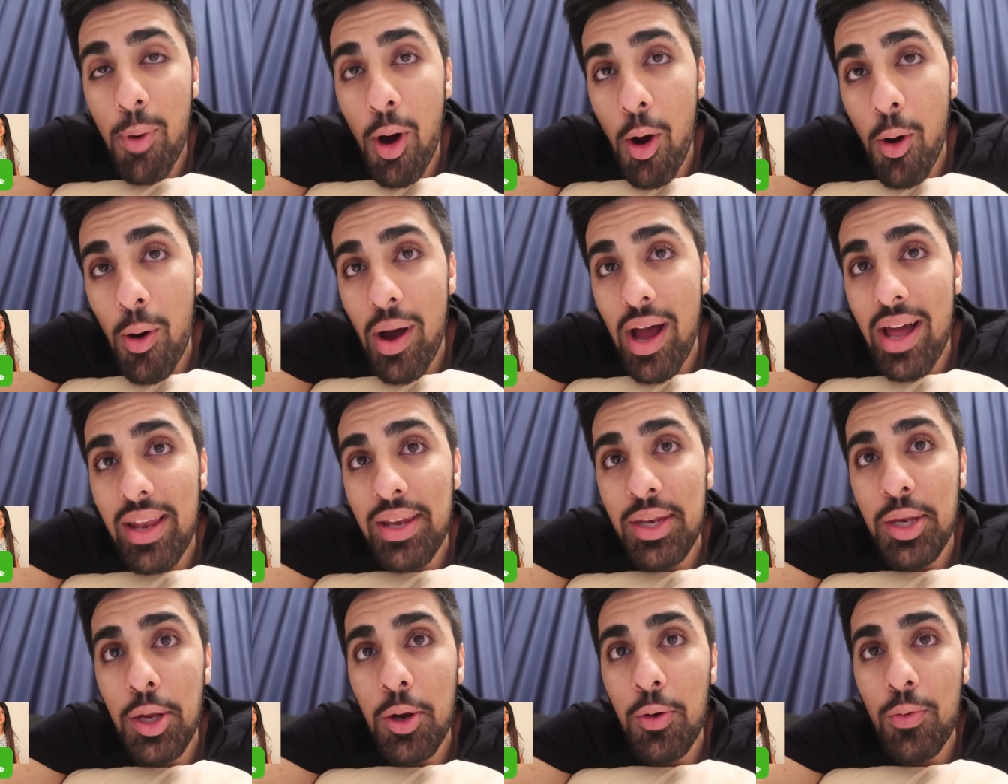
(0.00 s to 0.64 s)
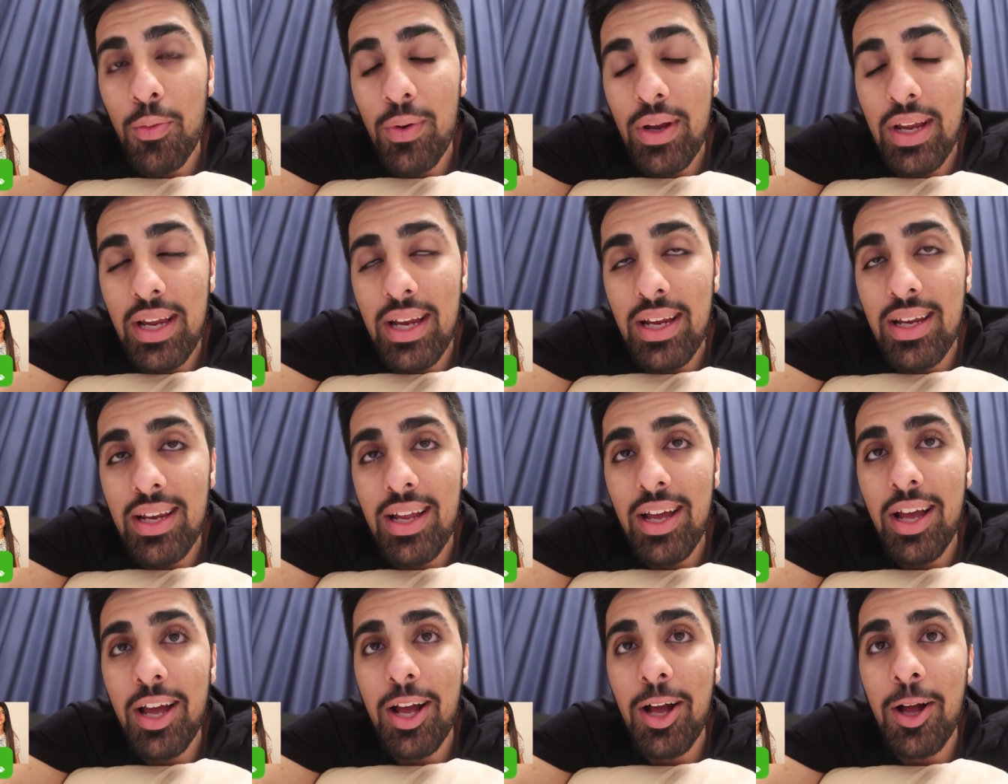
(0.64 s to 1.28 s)
Mo and
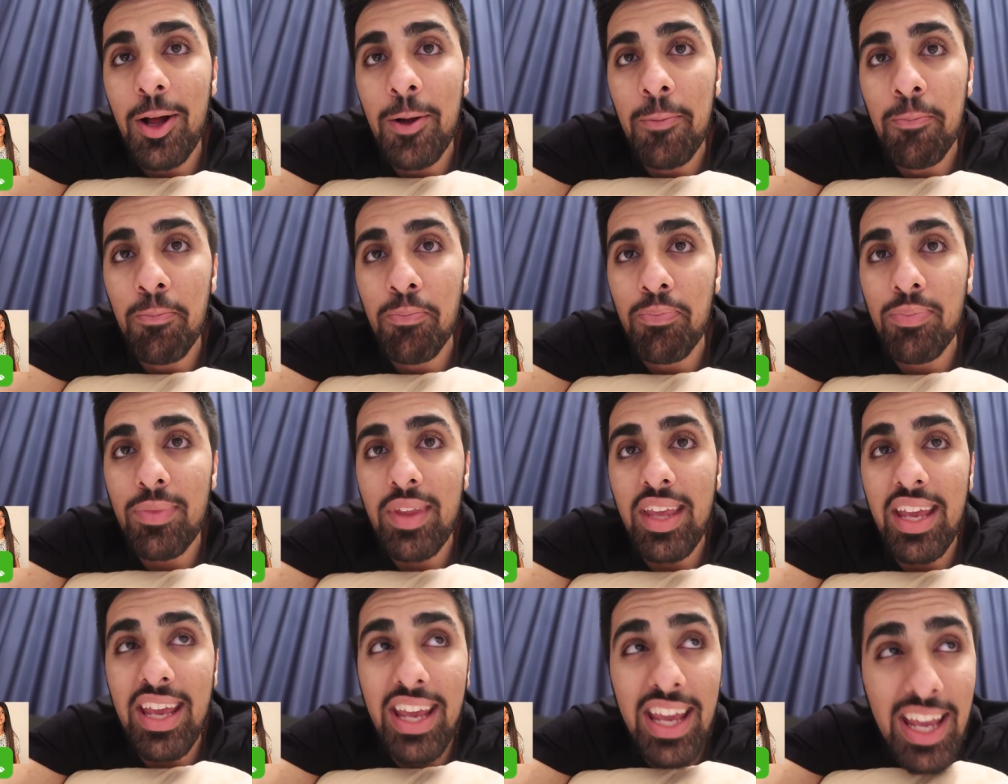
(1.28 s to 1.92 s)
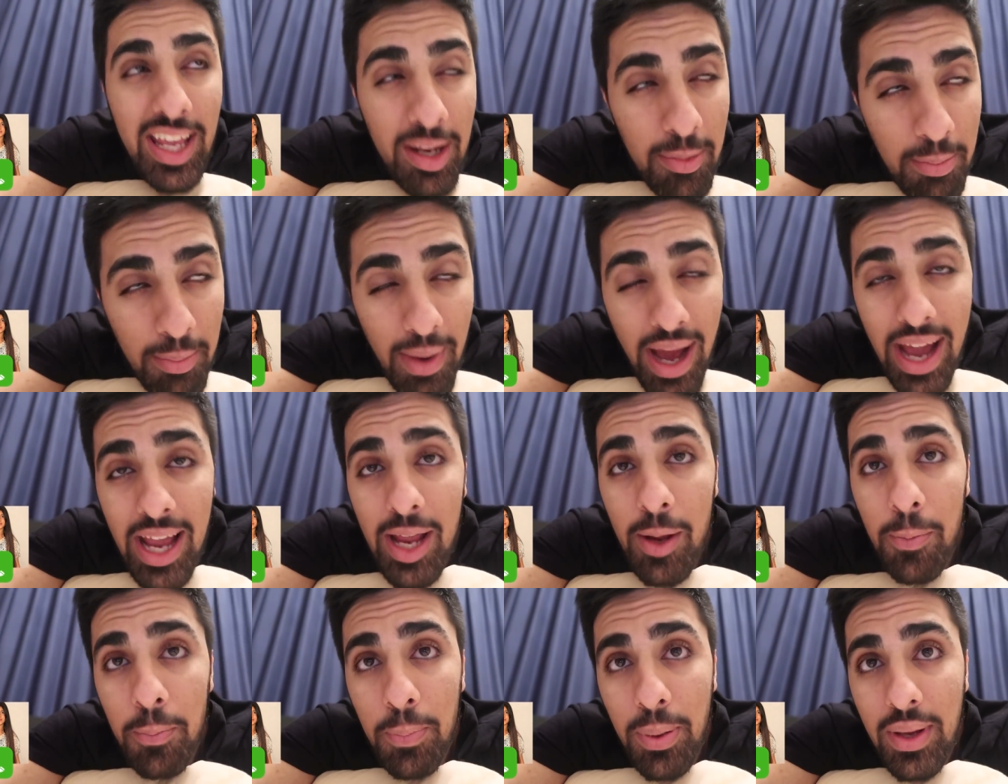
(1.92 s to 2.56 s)
Nareen, in
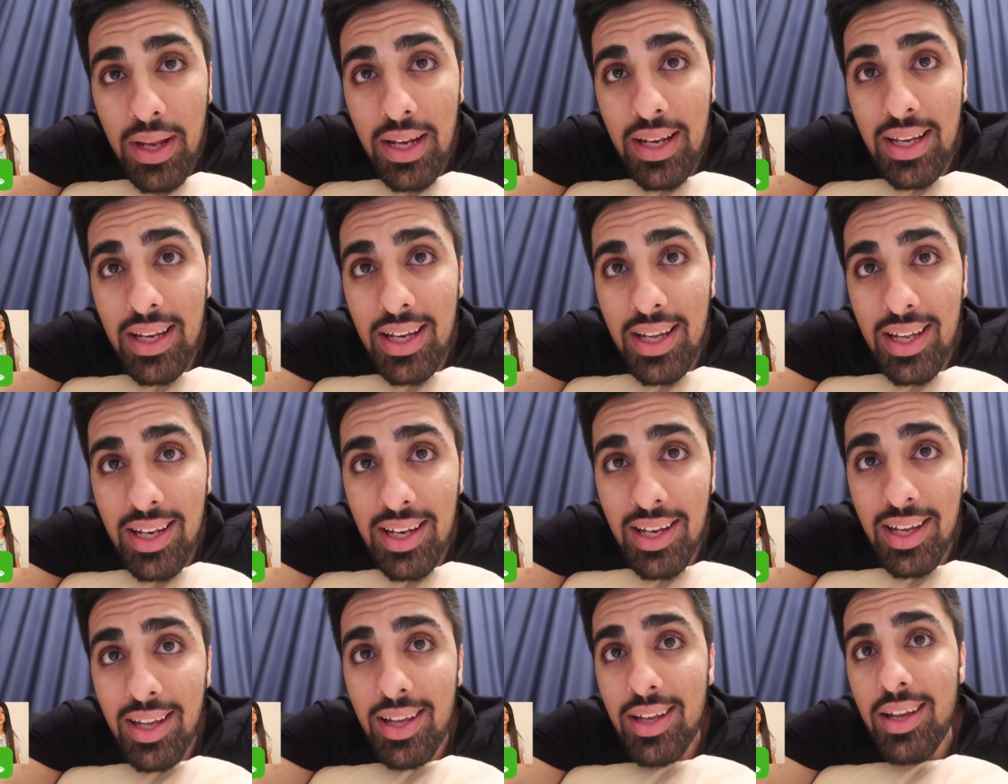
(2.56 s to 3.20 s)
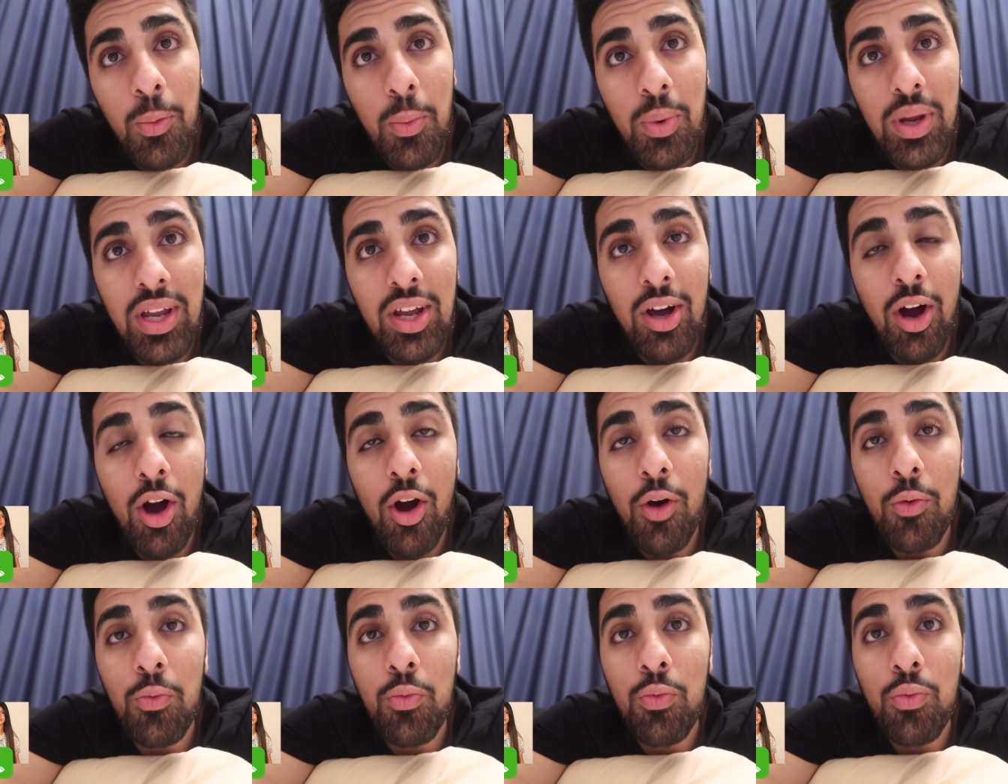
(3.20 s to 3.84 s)
my opinion, we
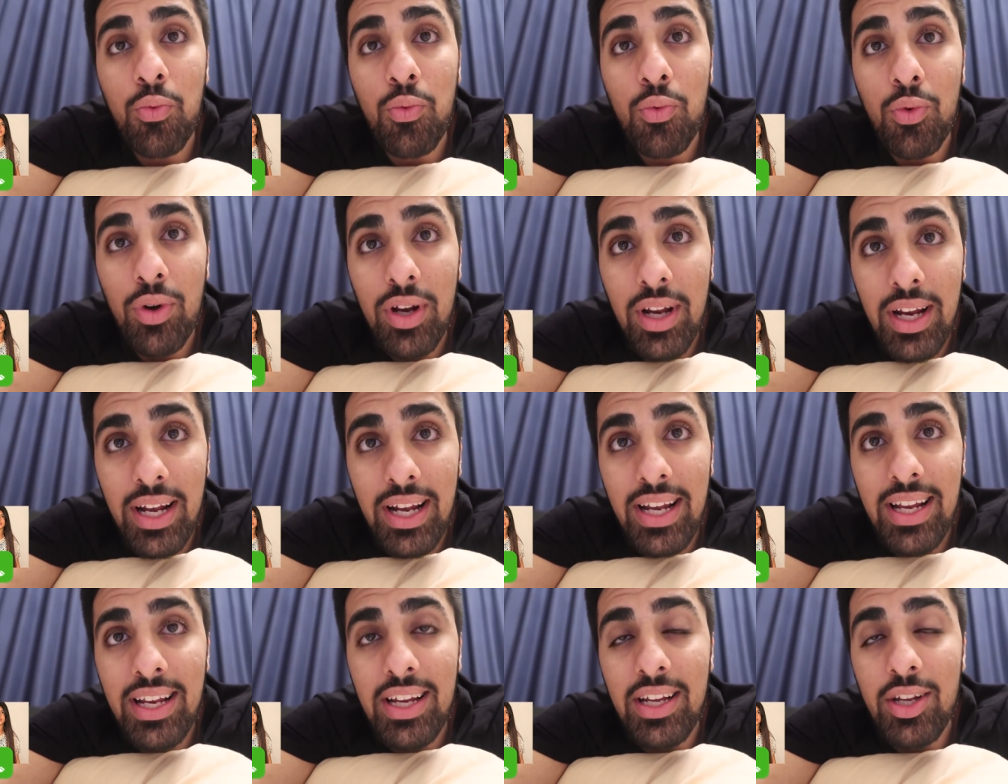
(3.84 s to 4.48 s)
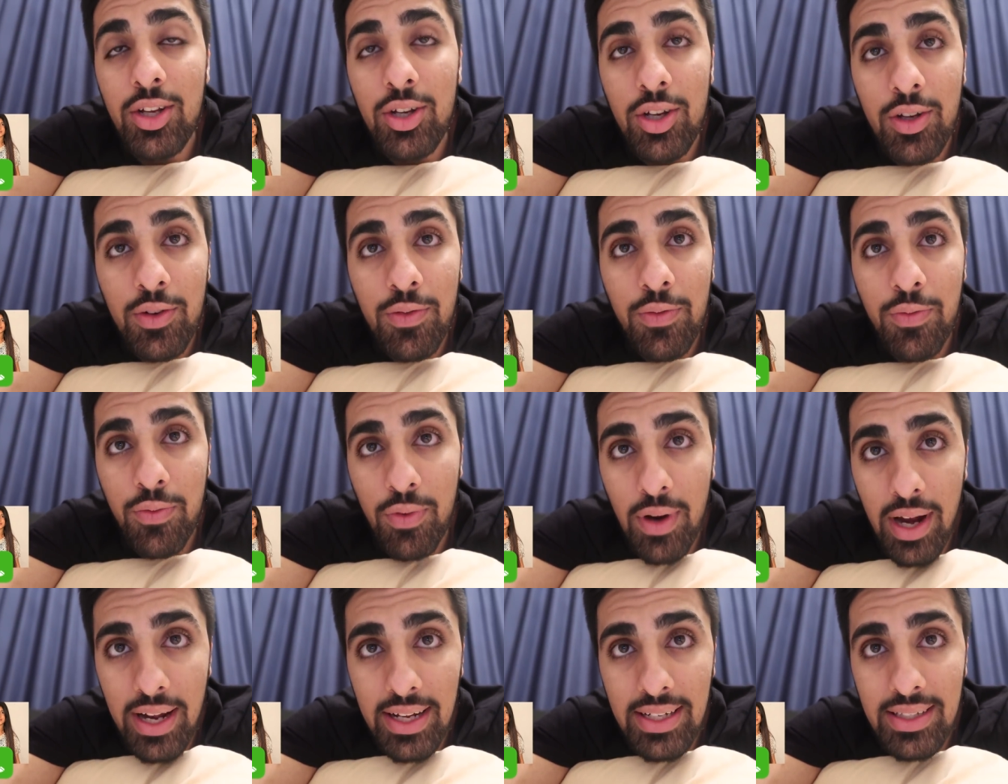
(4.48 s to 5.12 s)
are really good
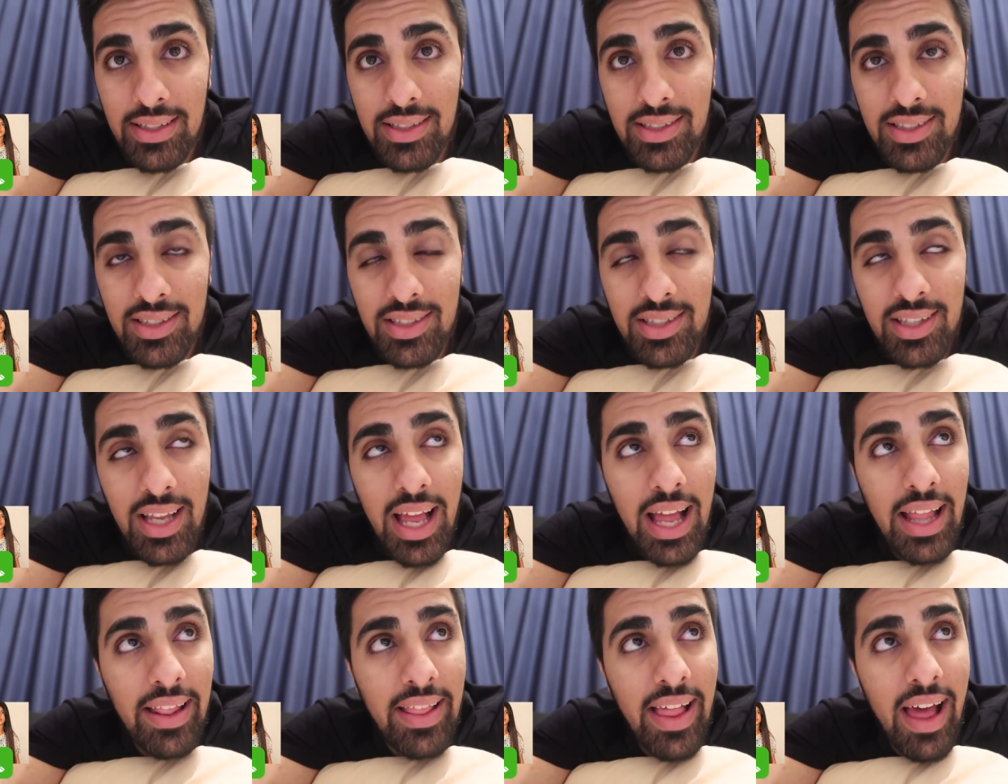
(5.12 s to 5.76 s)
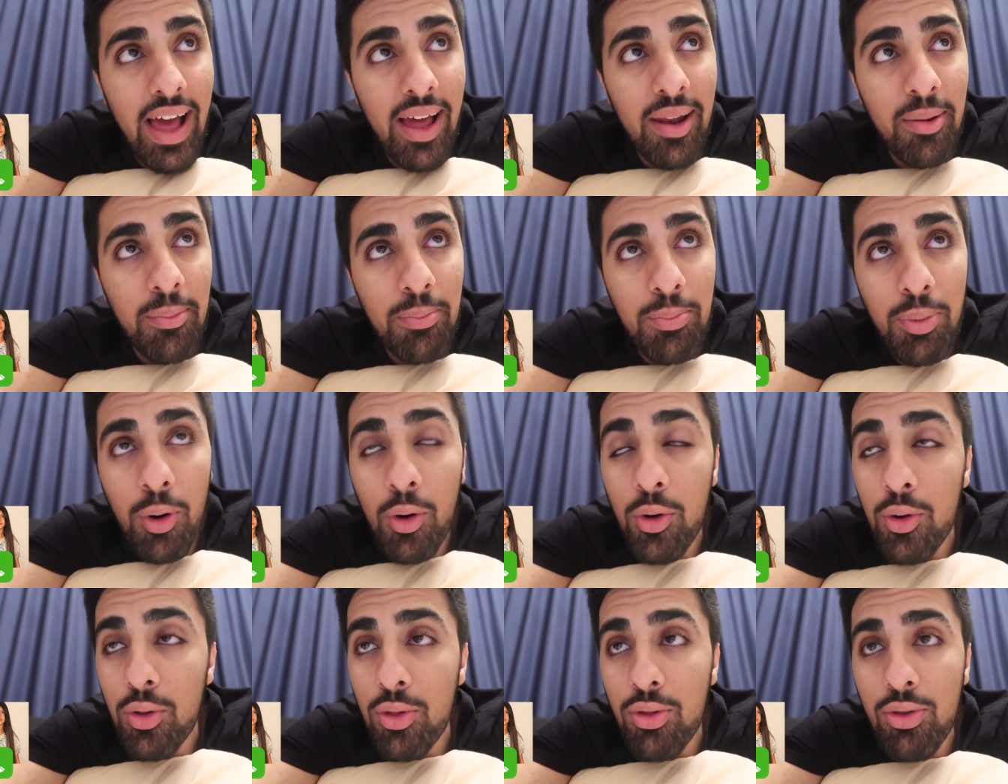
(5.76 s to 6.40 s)
friends that
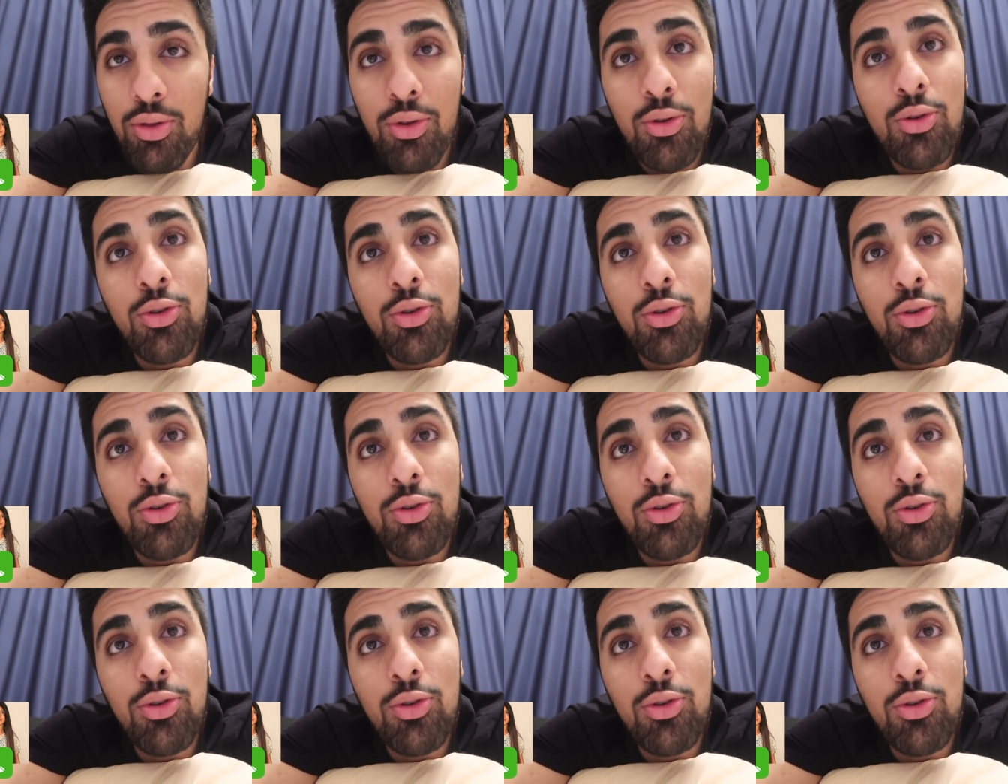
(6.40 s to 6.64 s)
both